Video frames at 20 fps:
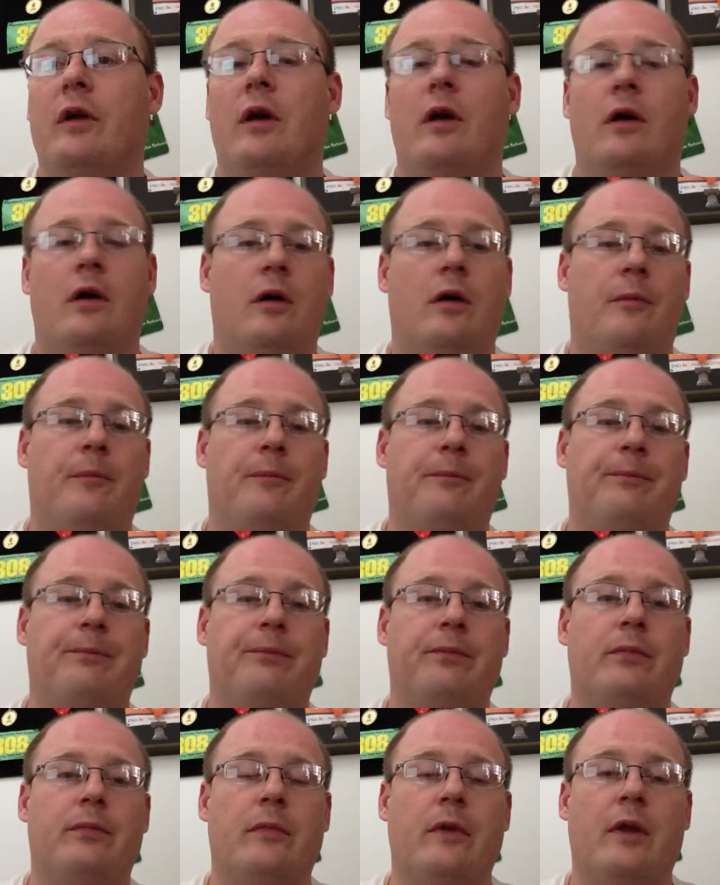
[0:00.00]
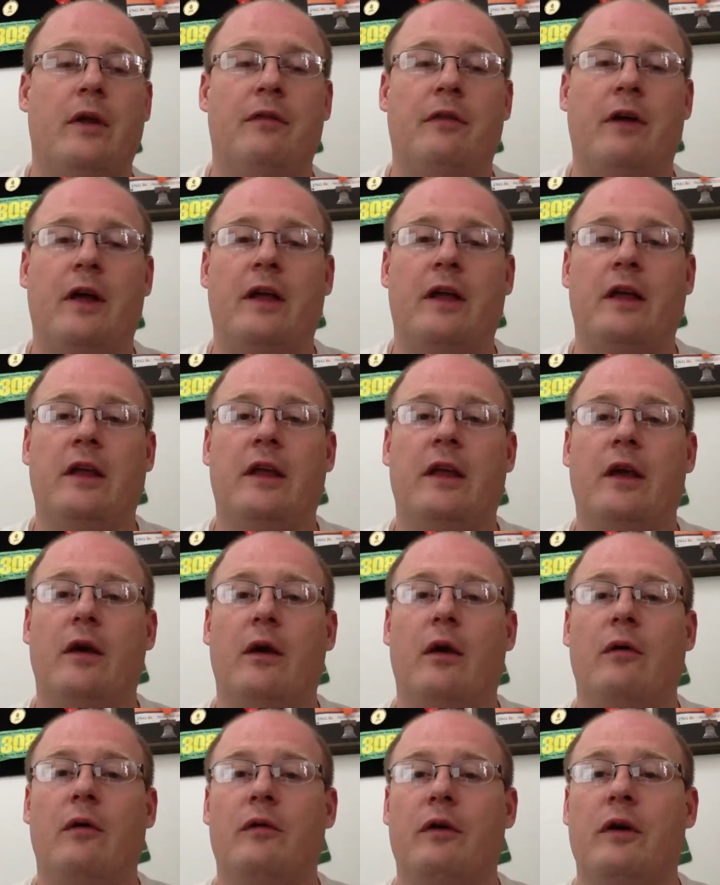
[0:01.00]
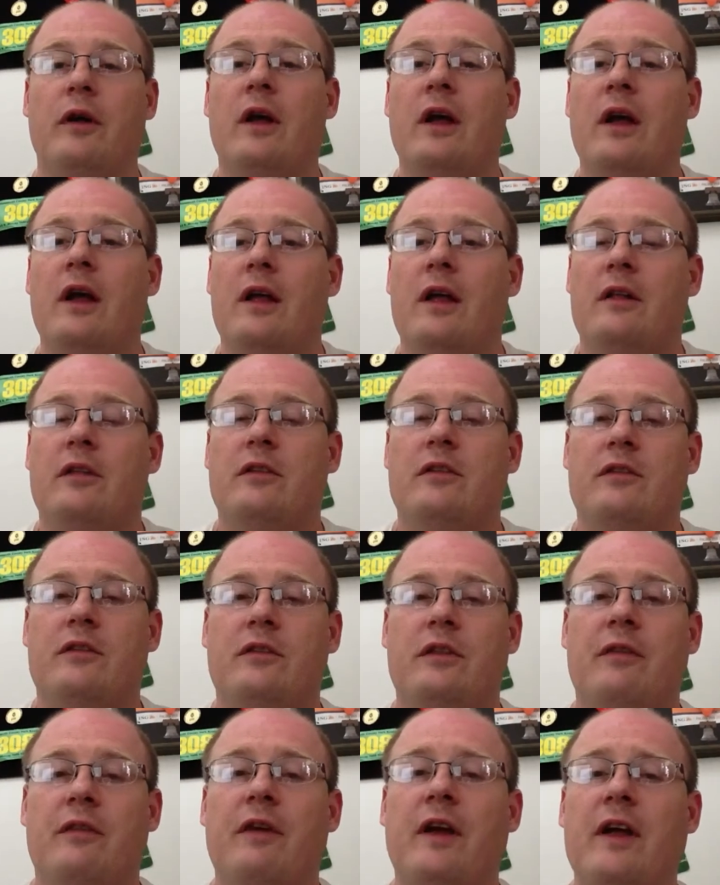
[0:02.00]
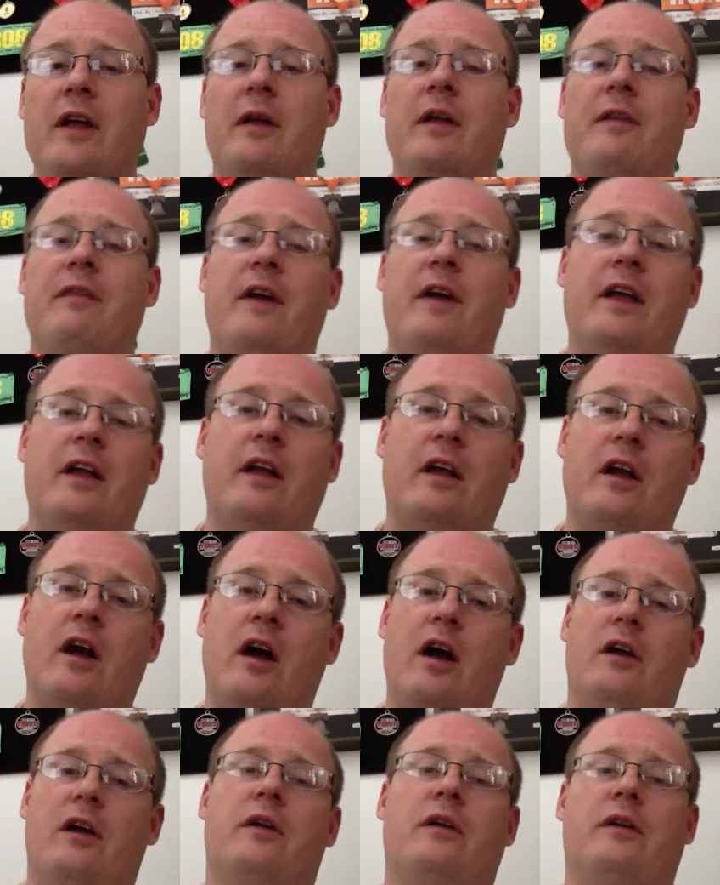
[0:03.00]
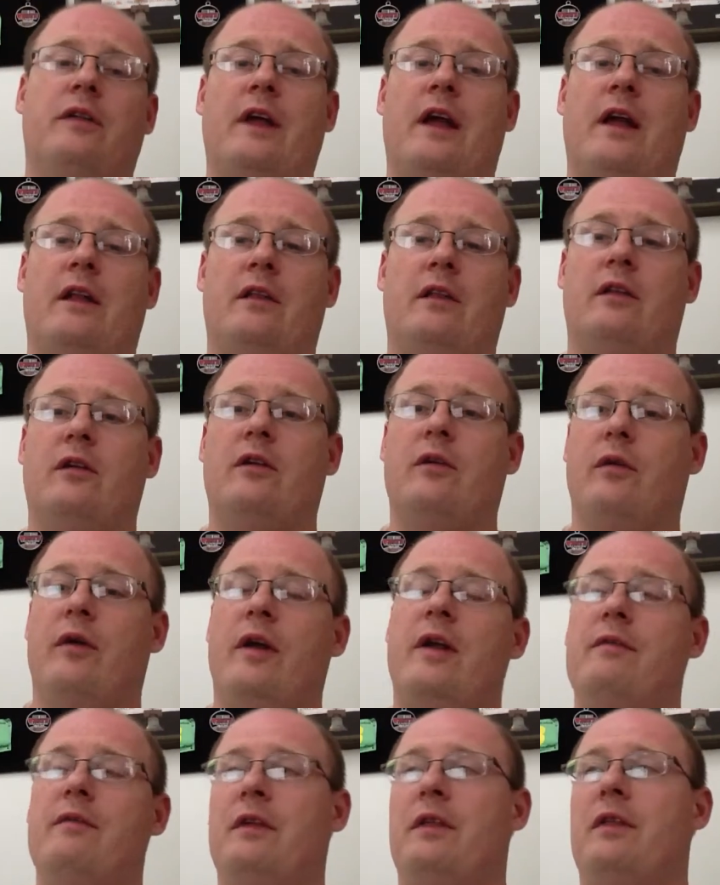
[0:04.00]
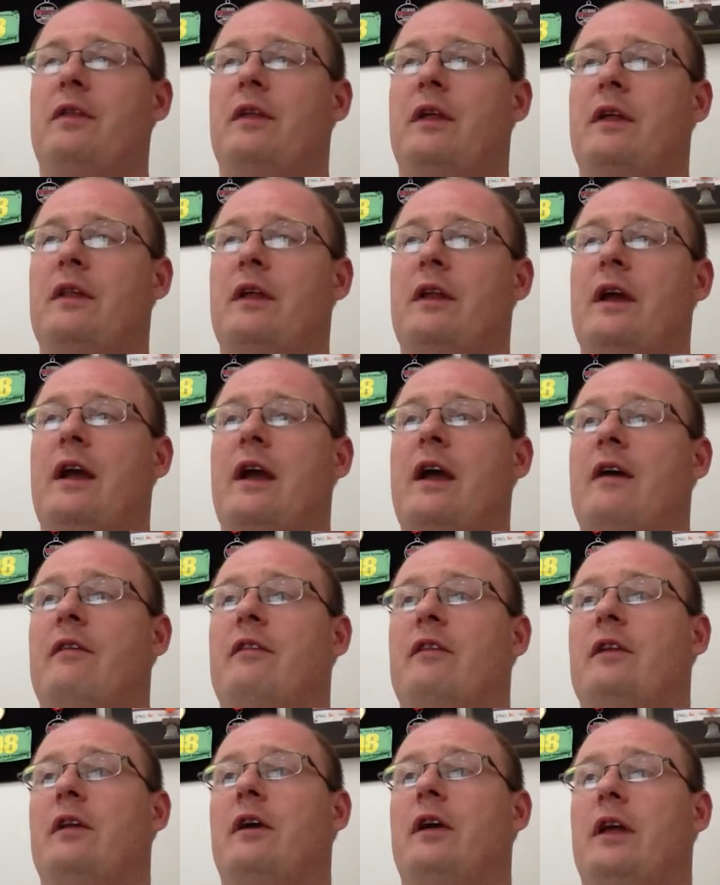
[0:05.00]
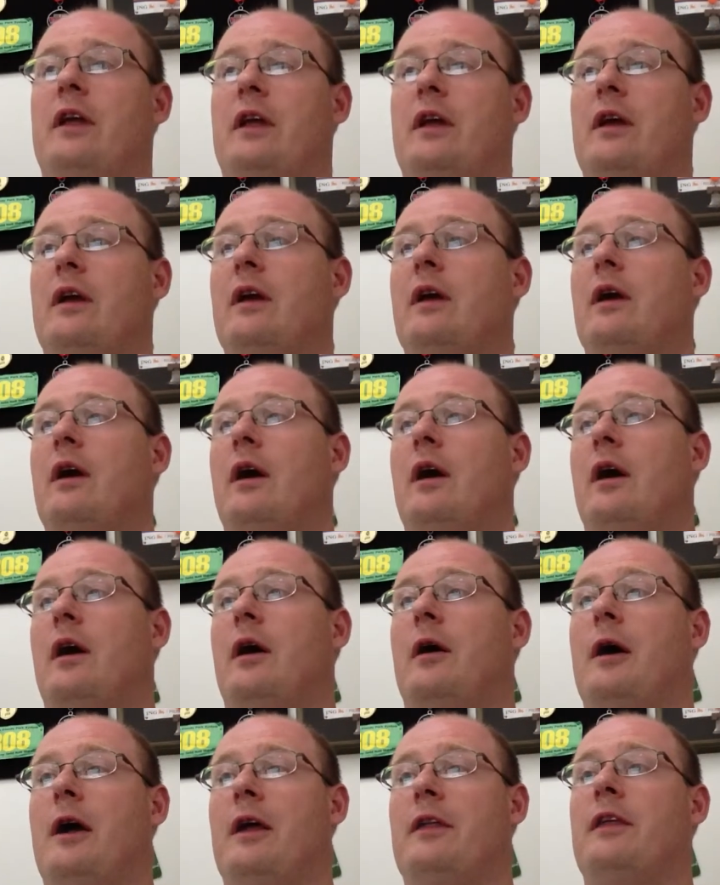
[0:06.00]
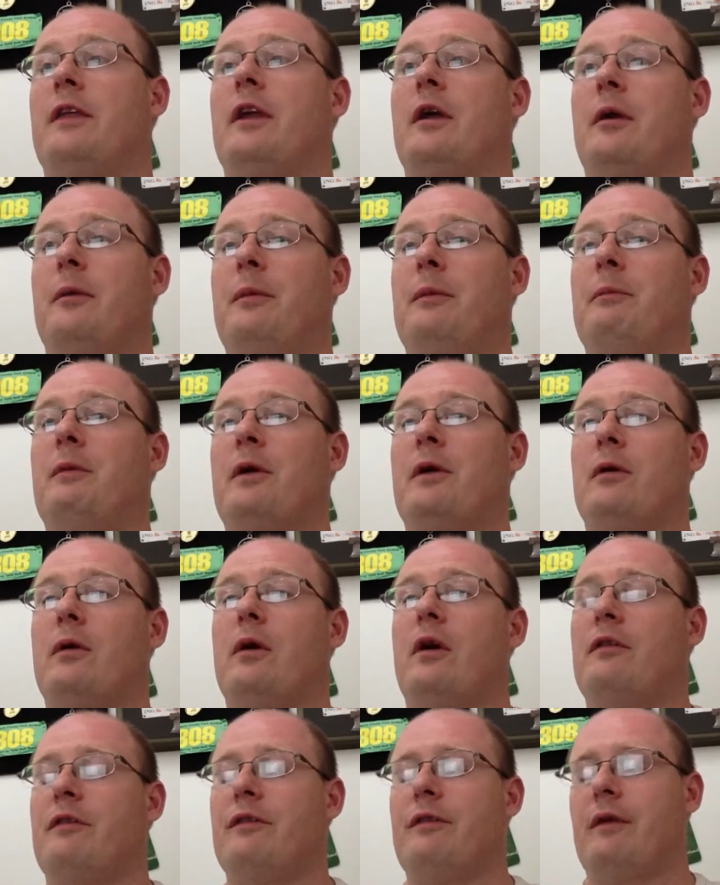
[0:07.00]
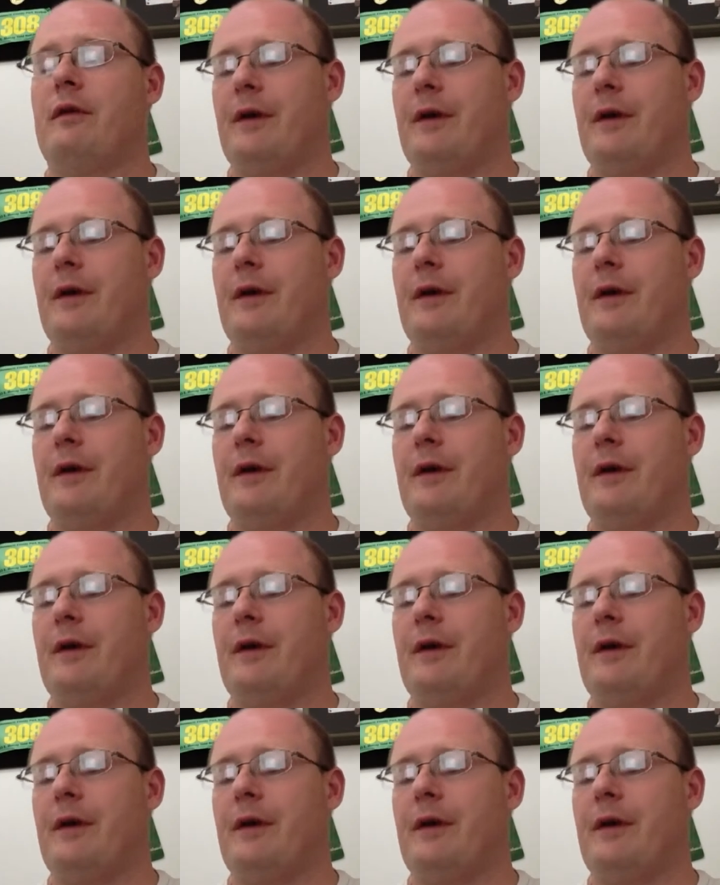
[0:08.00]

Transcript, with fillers: Um, if I can get over, if I if I can conquer that craving thing that I have at night, uh, I think I'd be better off.